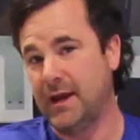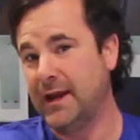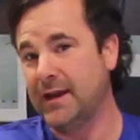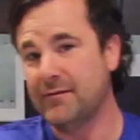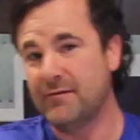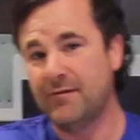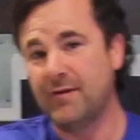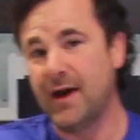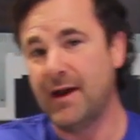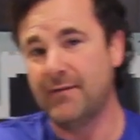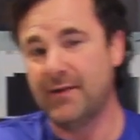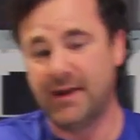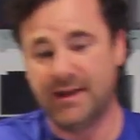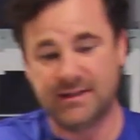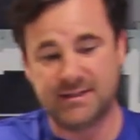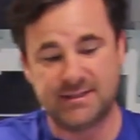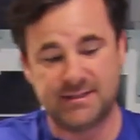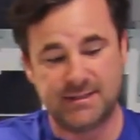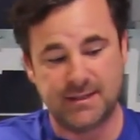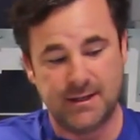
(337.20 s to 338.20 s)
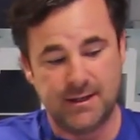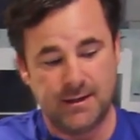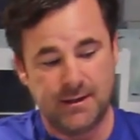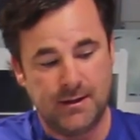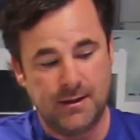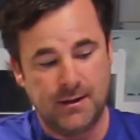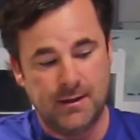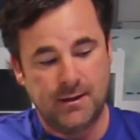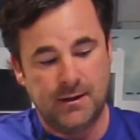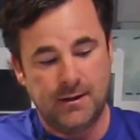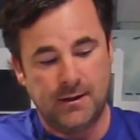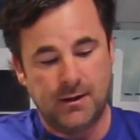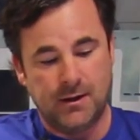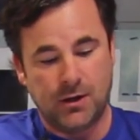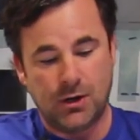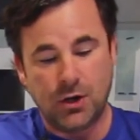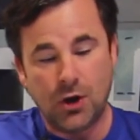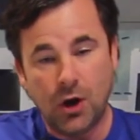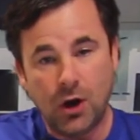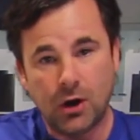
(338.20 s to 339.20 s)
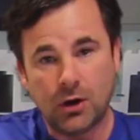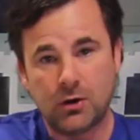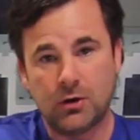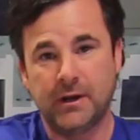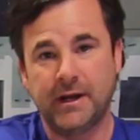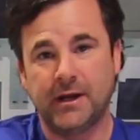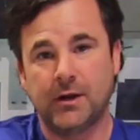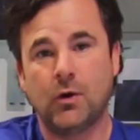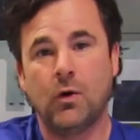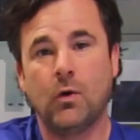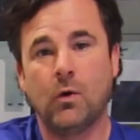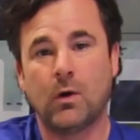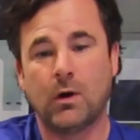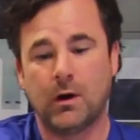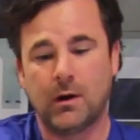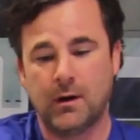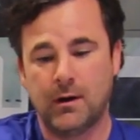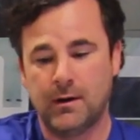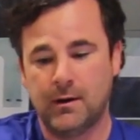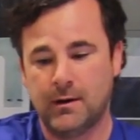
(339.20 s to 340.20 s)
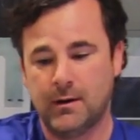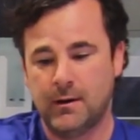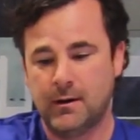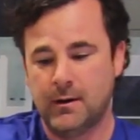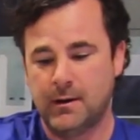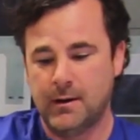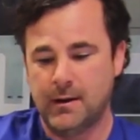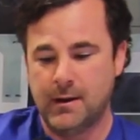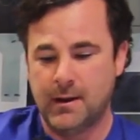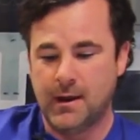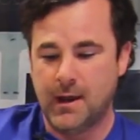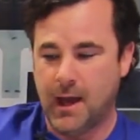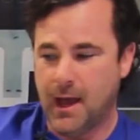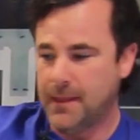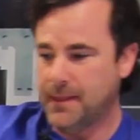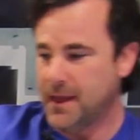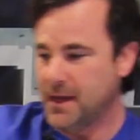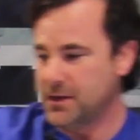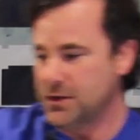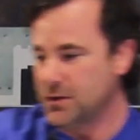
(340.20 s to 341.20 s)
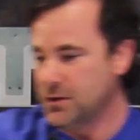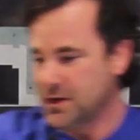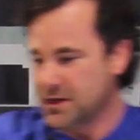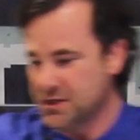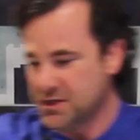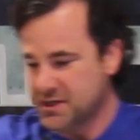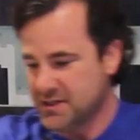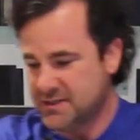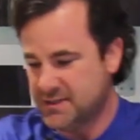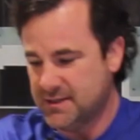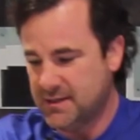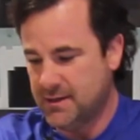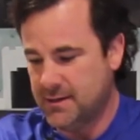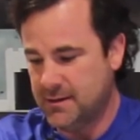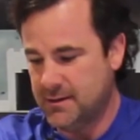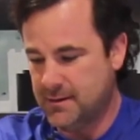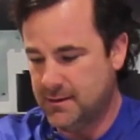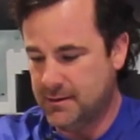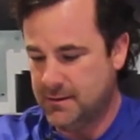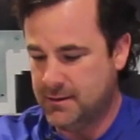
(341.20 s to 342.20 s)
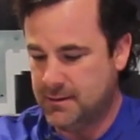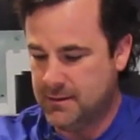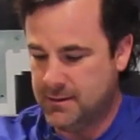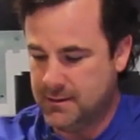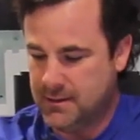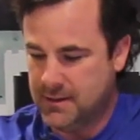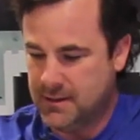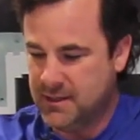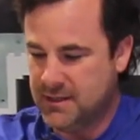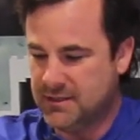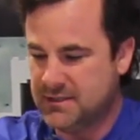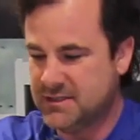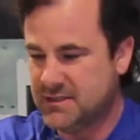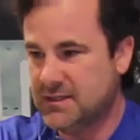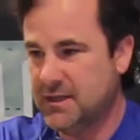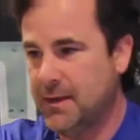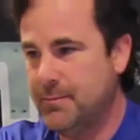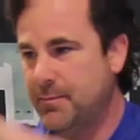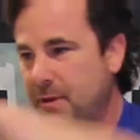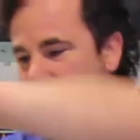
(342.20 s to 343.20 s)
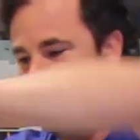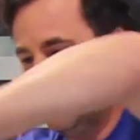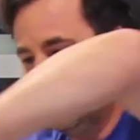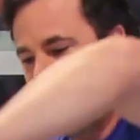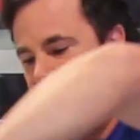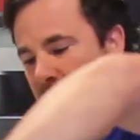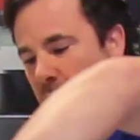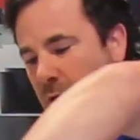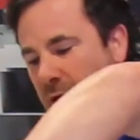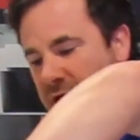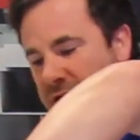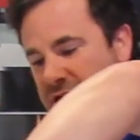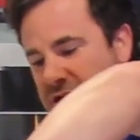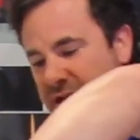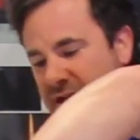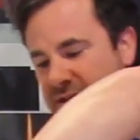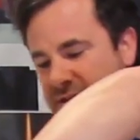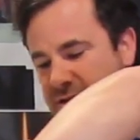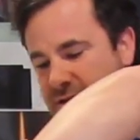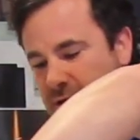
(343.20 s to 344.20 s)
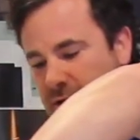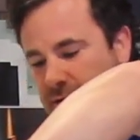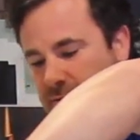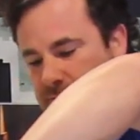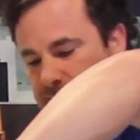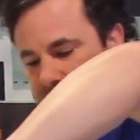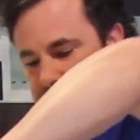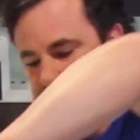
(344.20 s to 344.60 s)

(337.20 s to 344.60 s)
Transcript: 8 5/8 concrete core, and then you could just slip in the 4-inch insert.